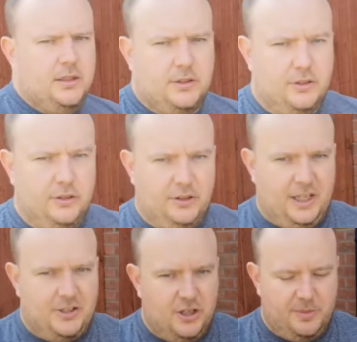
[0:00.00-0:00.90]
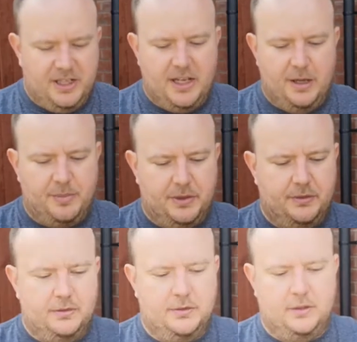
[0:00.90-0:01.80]
Gonna look like sherbet dip.
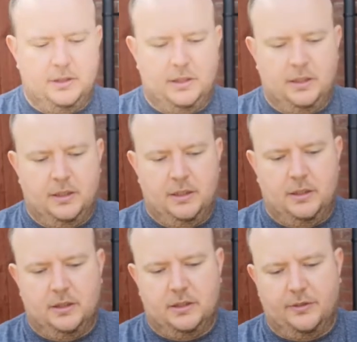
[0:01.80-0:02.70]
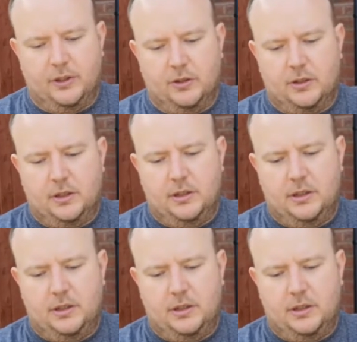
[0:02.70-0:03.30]
Let's have a look.